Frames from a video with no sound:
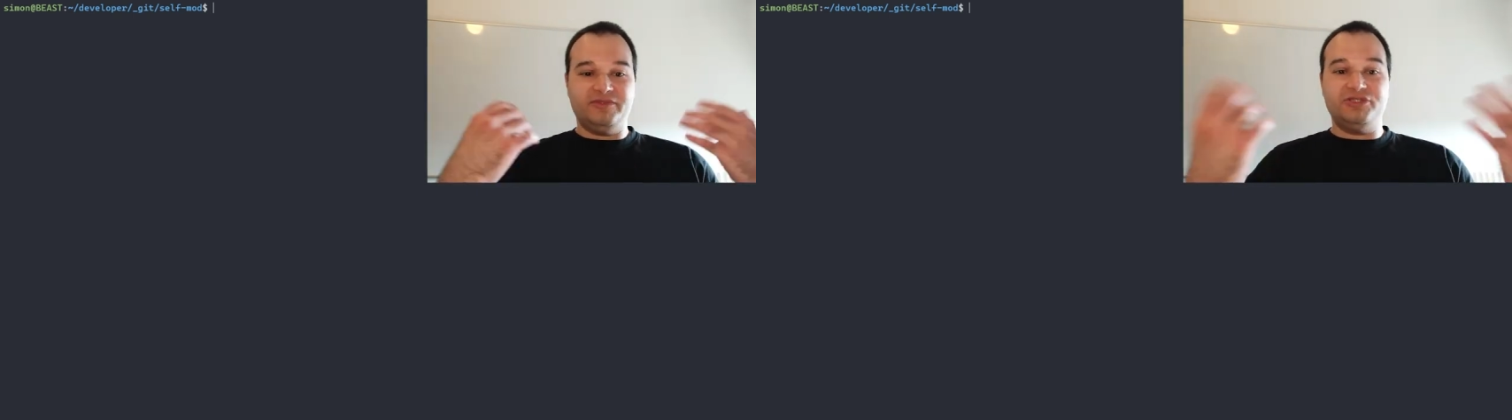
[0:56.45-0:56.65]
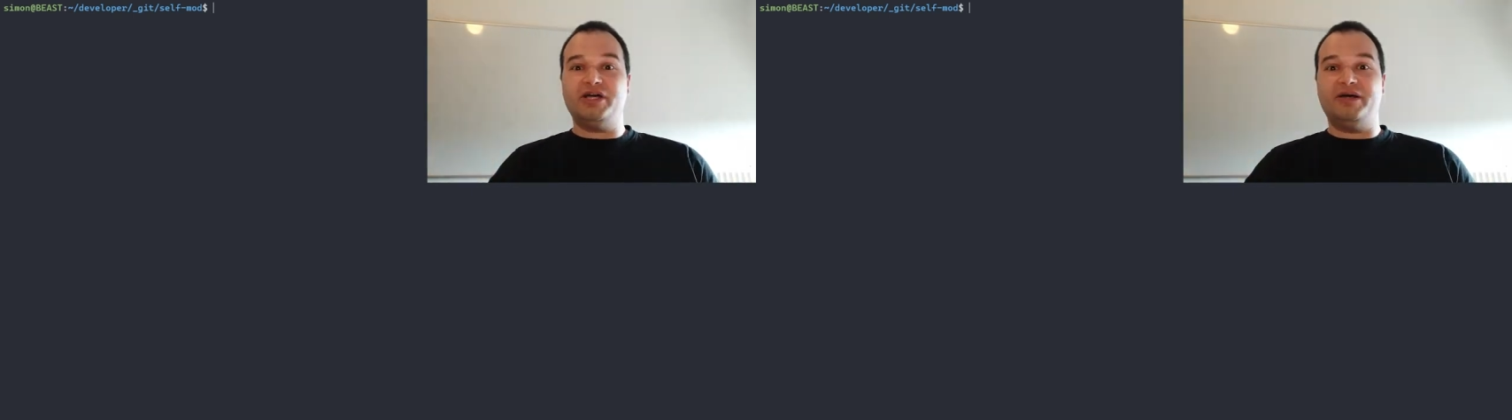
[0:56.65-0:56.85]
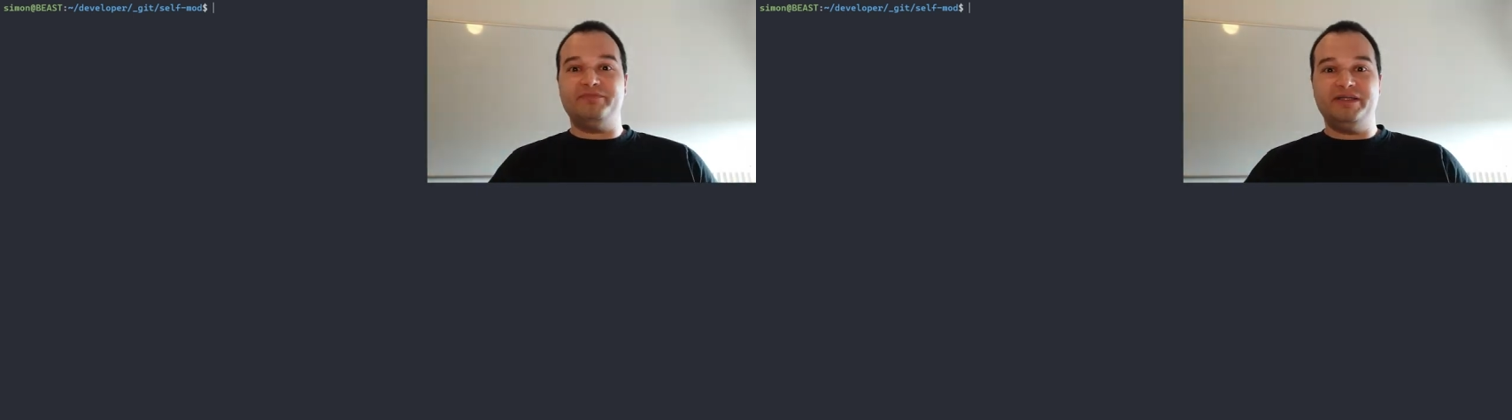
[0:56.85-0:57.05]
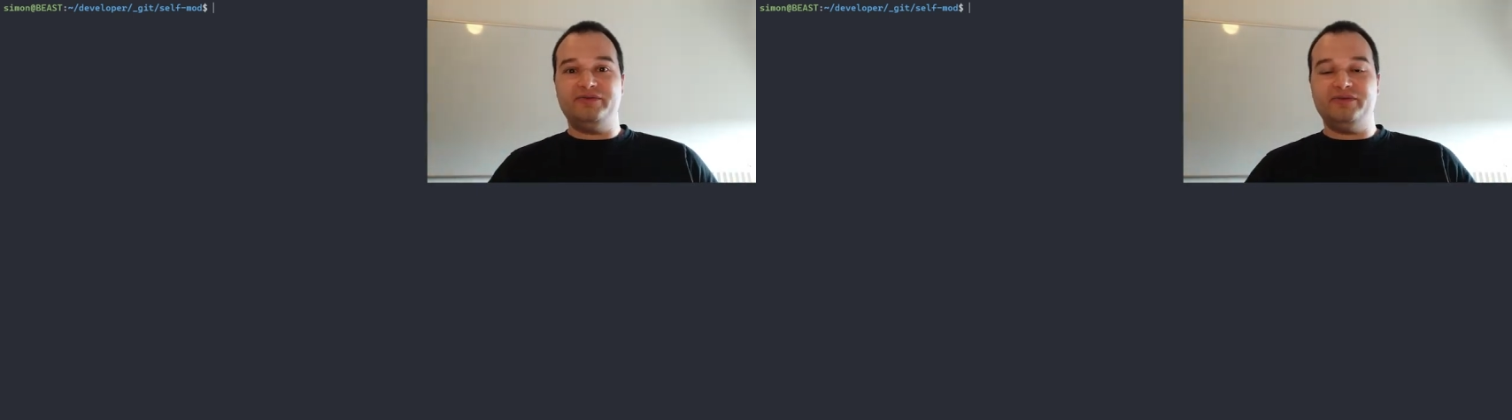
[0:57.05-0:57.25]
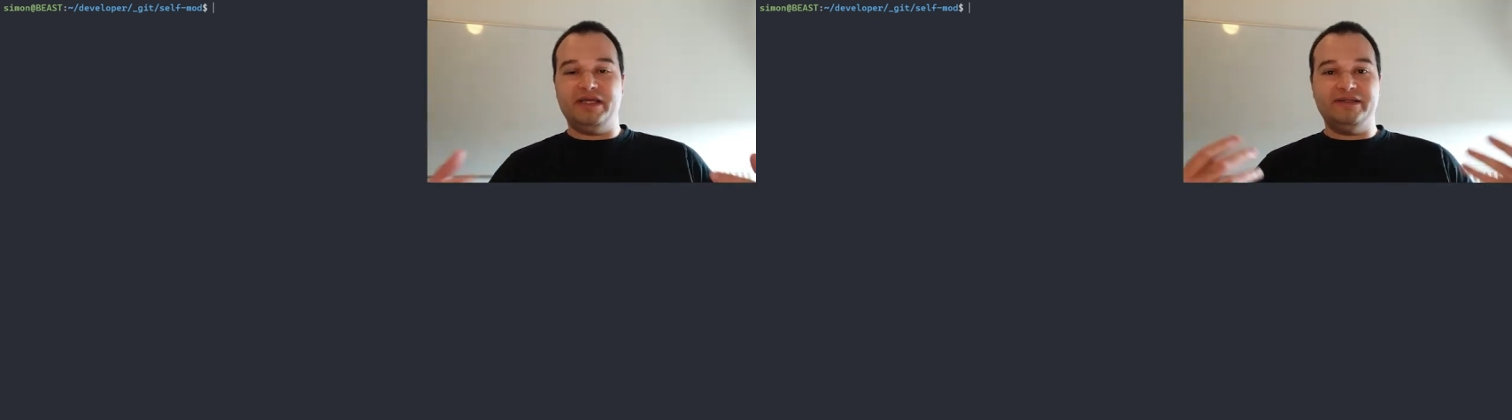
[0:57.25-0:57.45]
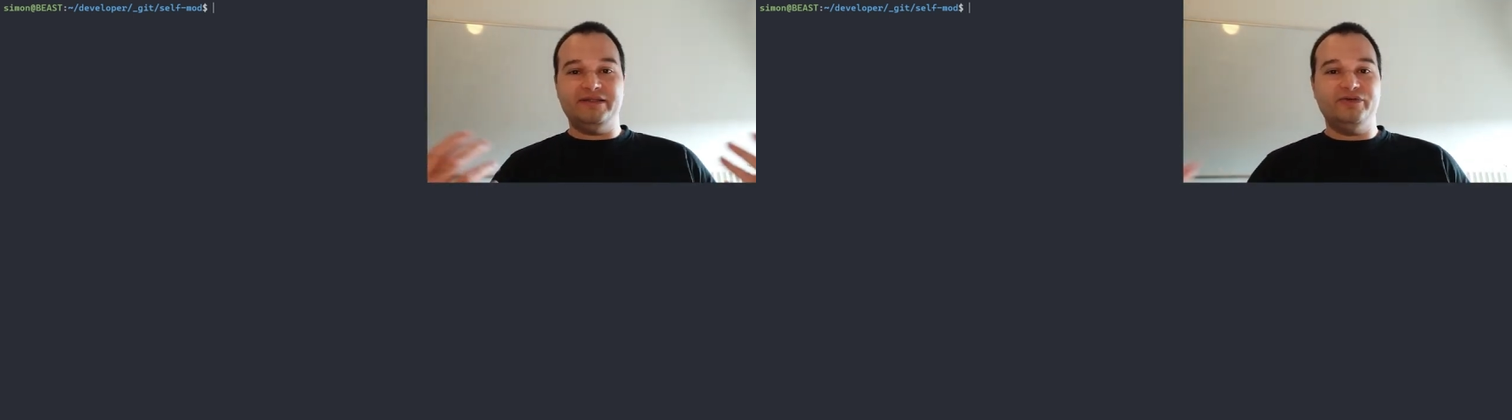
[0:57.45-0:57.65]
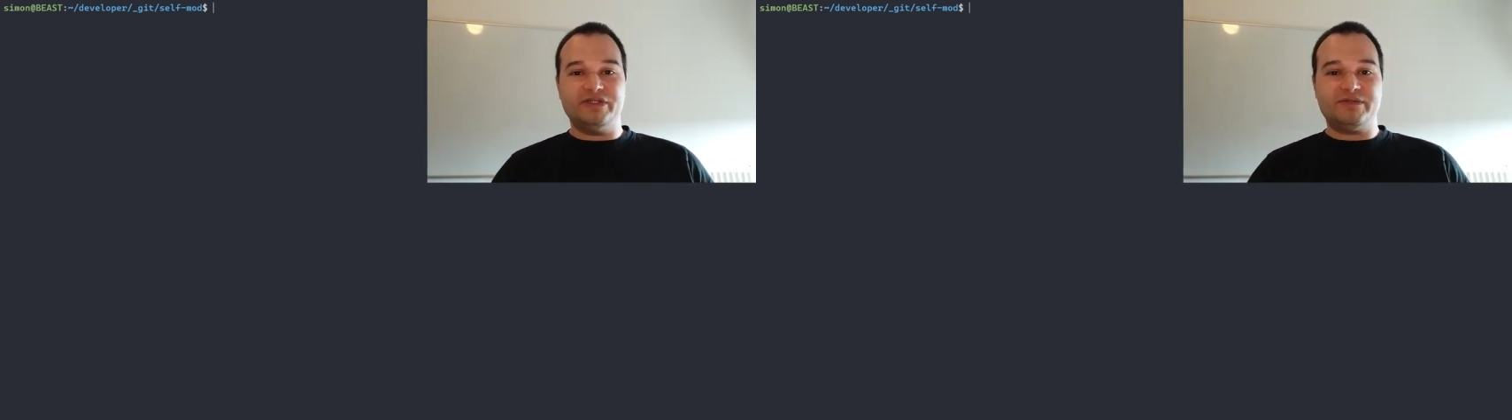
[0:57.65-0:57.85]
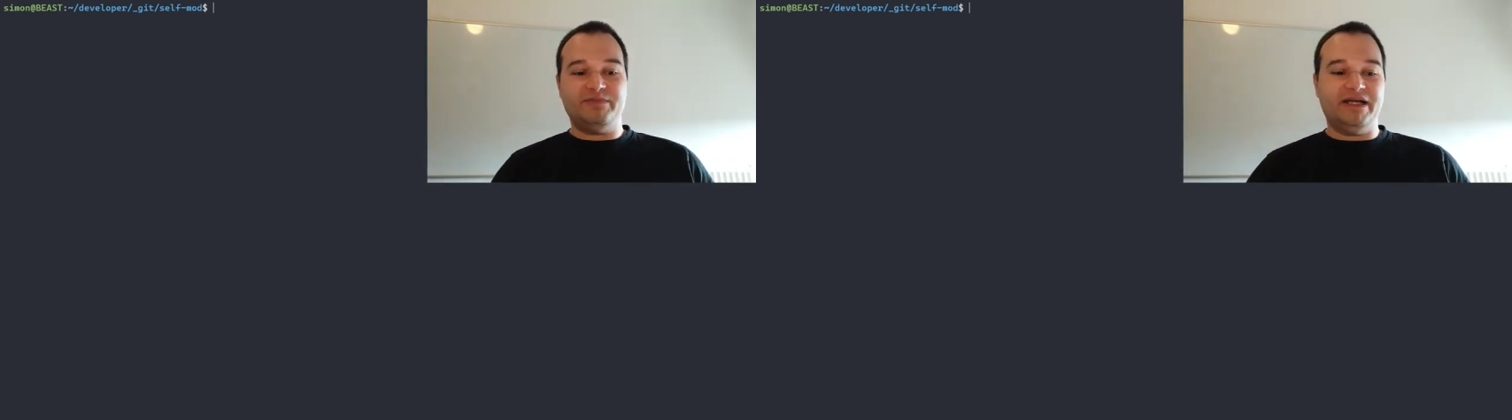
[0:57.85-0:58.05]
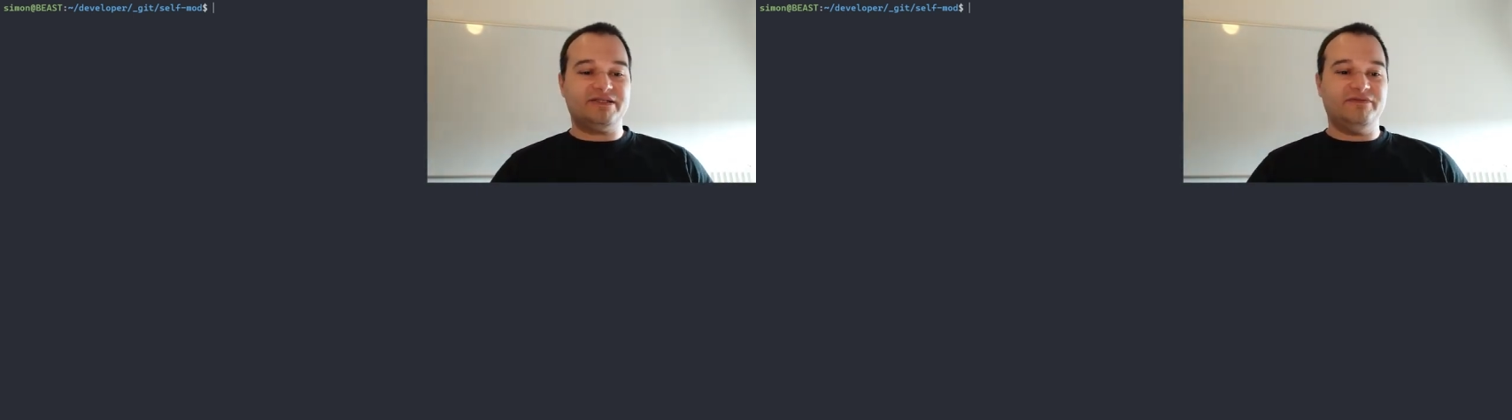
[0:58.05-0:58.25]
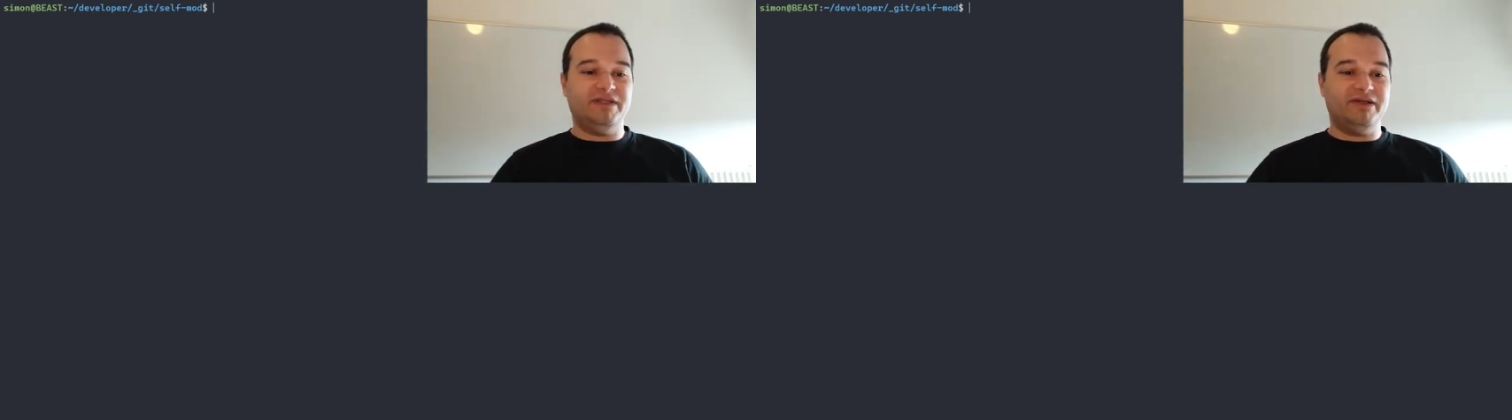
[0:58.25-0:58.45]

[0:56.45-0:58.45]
jump into that those parts of the